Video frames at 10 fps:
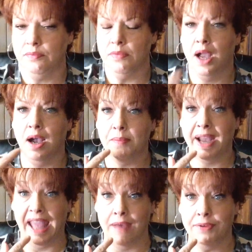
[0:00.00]
I
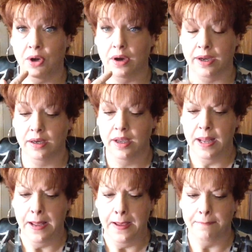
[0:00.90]
have it on,
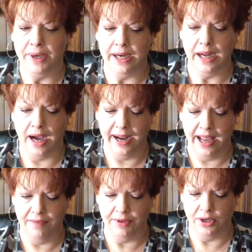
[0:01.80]
but I
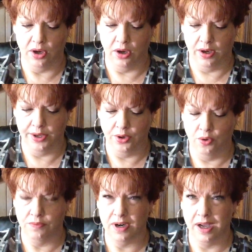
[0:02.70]
have it on
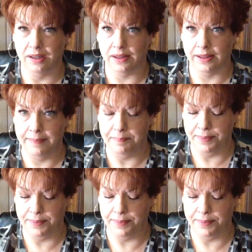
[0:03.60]
over a lip